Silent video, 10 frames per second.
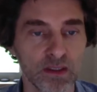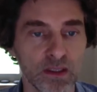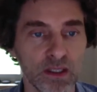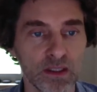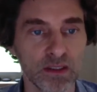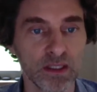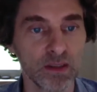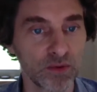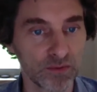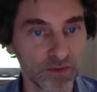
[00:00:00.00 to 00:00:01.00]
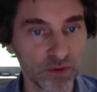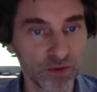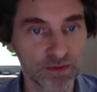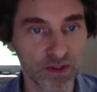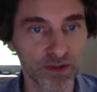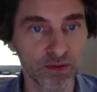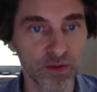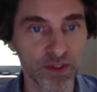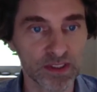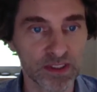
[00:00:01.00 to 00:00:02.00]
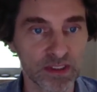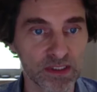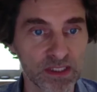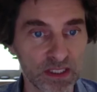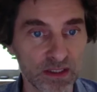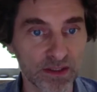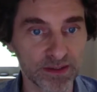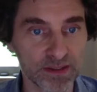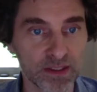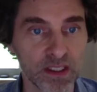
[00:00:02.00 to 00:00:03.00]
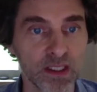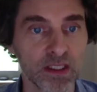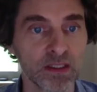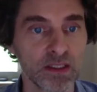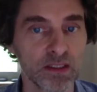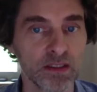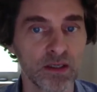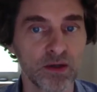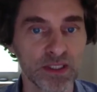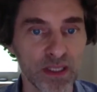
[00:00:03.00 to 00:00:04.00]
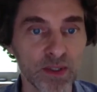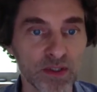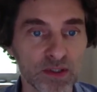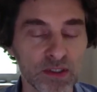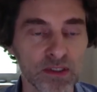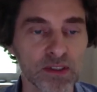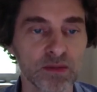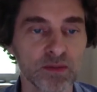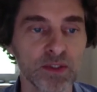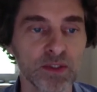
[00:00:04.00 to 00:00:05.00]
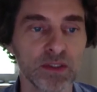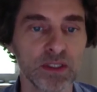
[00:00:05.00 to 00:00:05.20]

And the peripheral nerves are the ones, the cells that are damaged in CMT.